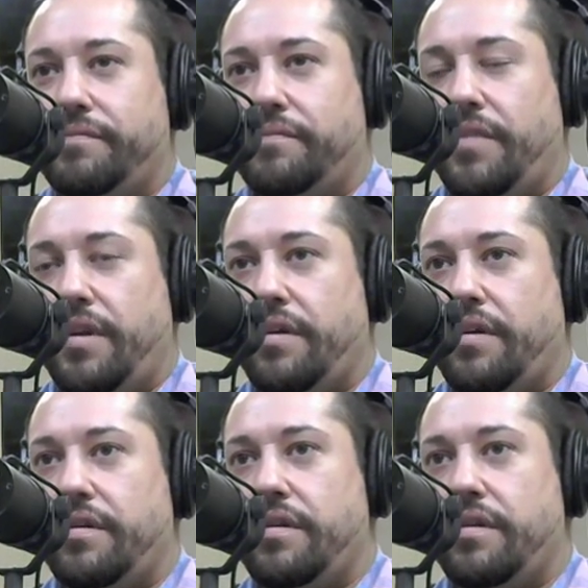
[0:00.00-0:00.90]

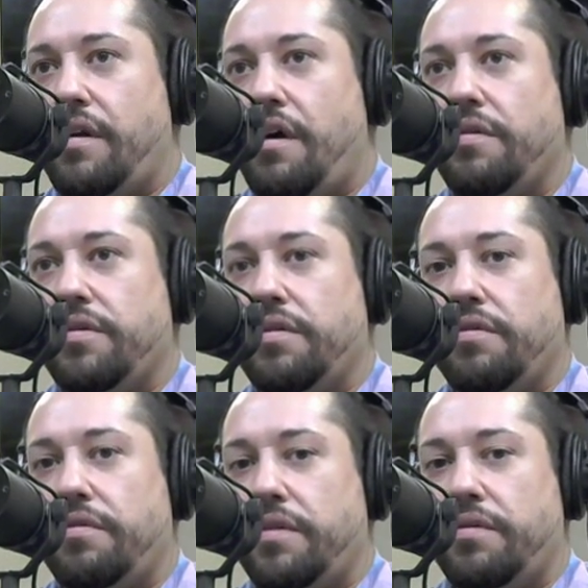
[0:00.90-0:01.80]
And
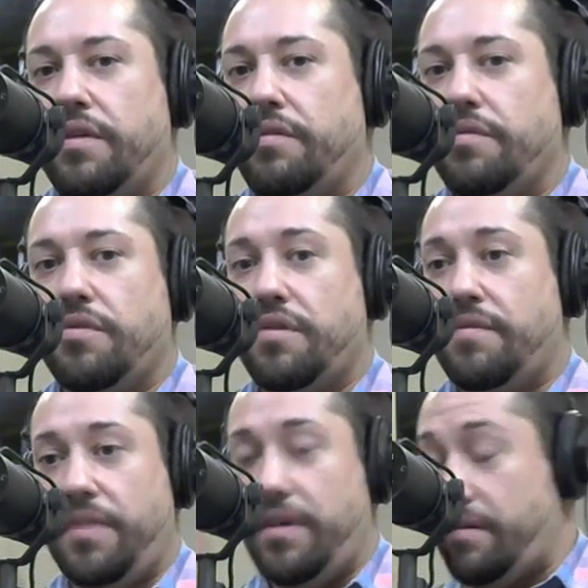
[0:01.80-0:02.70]
also it will just
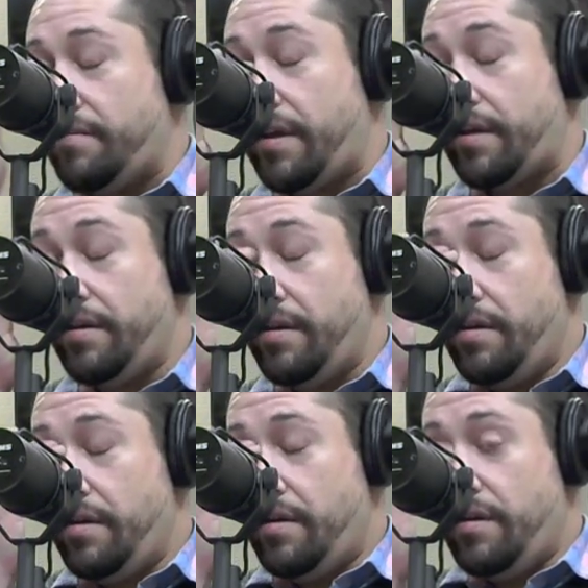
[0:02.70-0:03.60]
be like
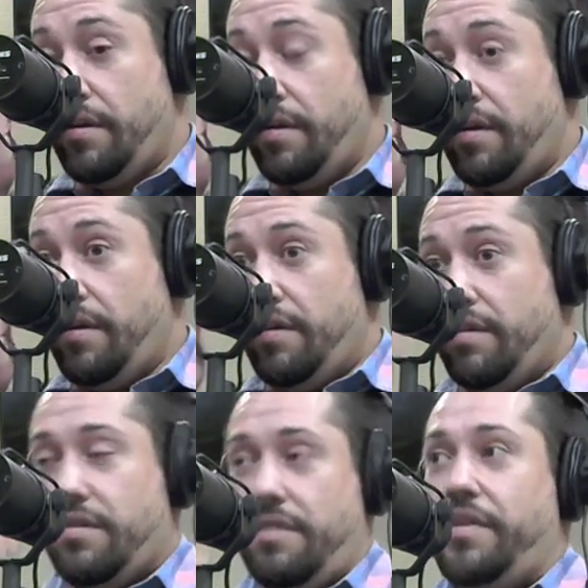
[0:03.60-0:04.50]

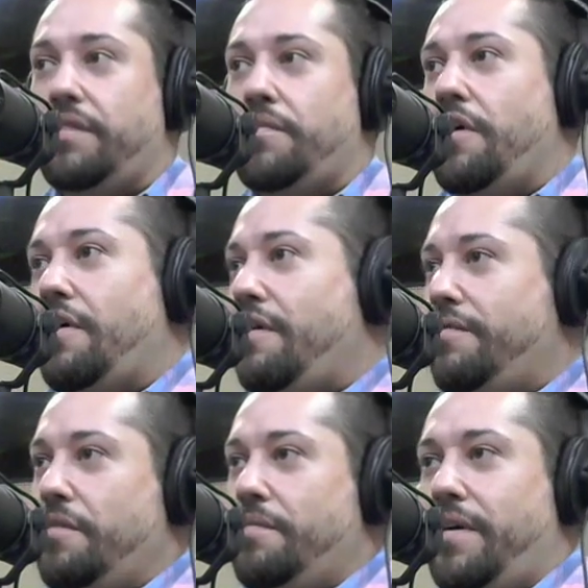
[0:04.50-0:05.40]
something to mark off
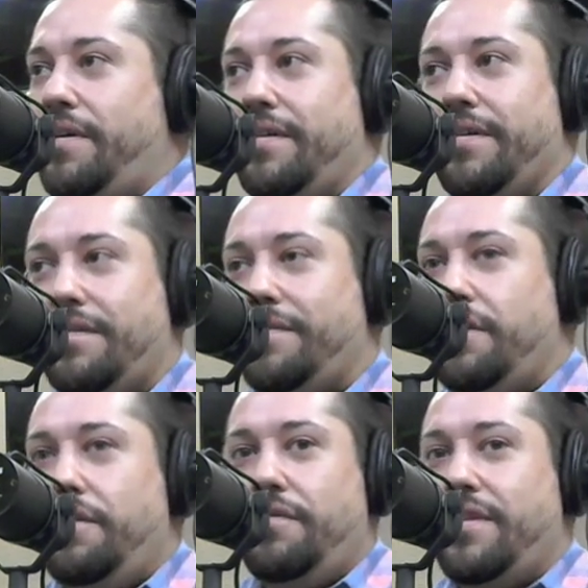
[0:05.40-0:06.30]
your bucket list. I mean,
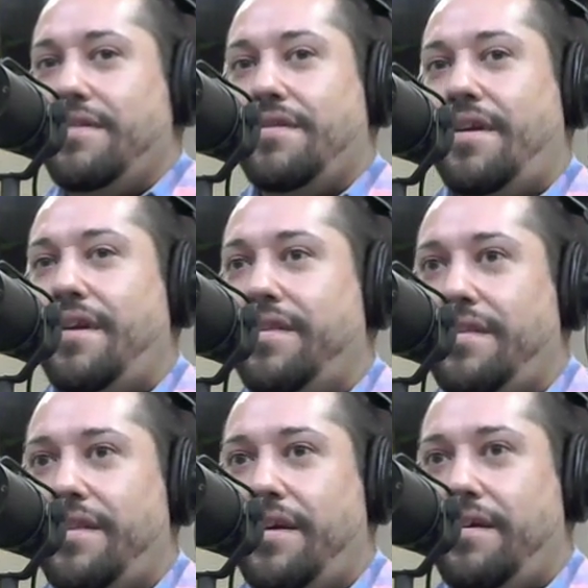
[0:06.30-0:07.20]
who can say that
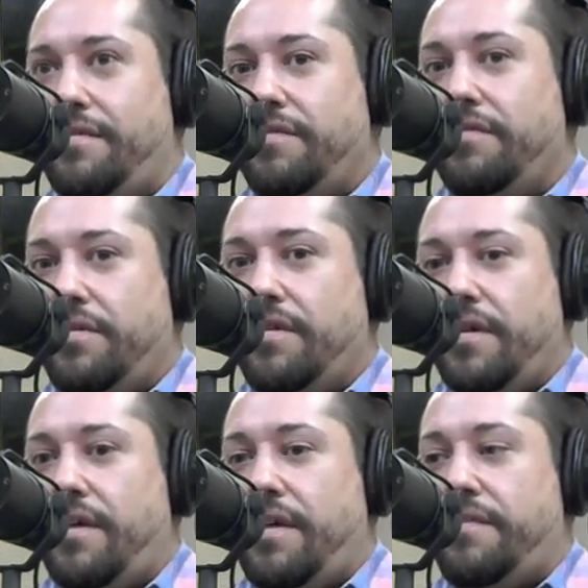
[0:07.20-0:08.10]
they
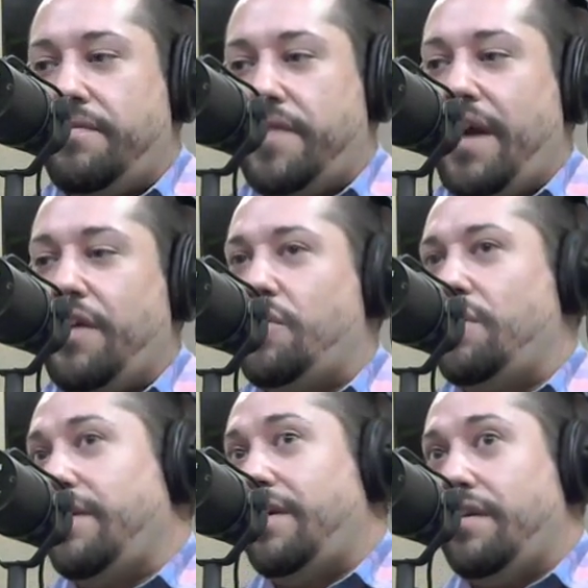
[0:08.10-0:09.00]
have
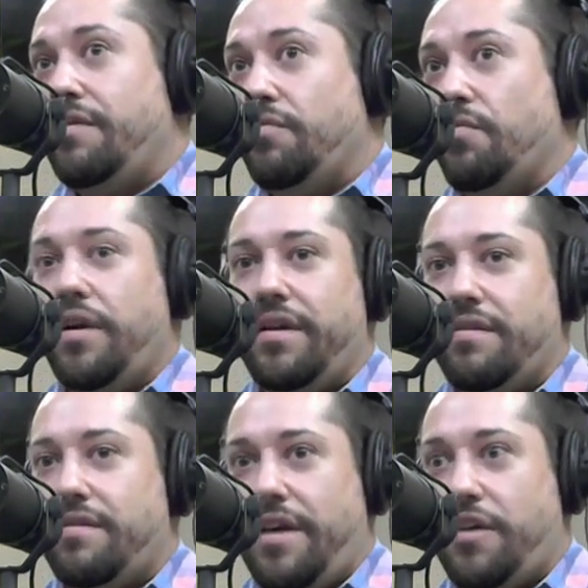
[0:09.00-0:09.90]
actually
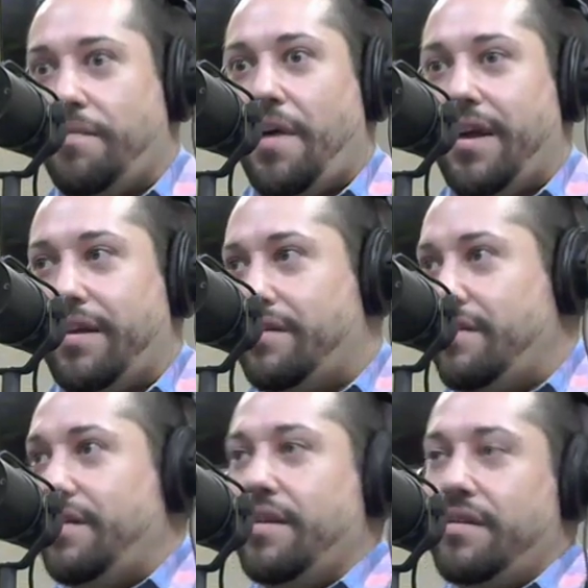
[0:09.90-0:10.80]
run/biked
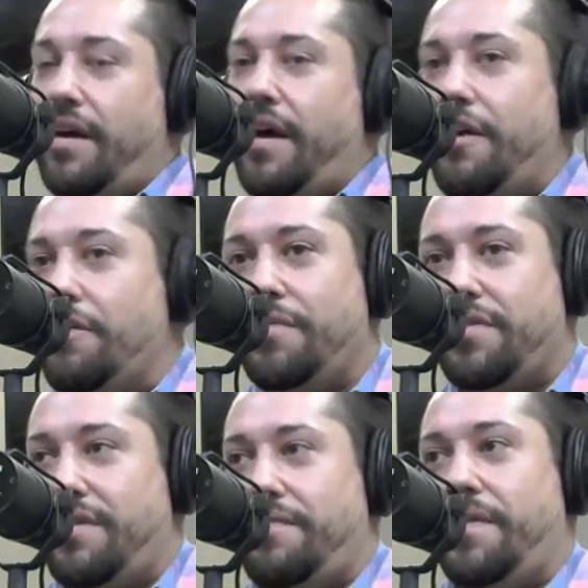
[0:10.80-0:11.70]
the entire
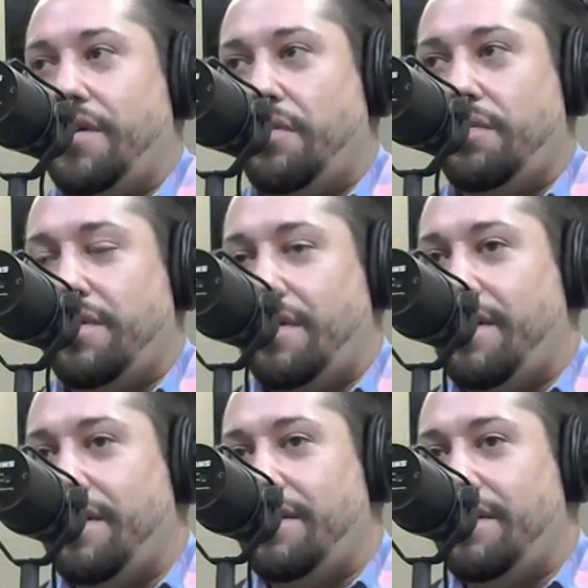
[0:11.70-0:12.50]
Pacific coastline?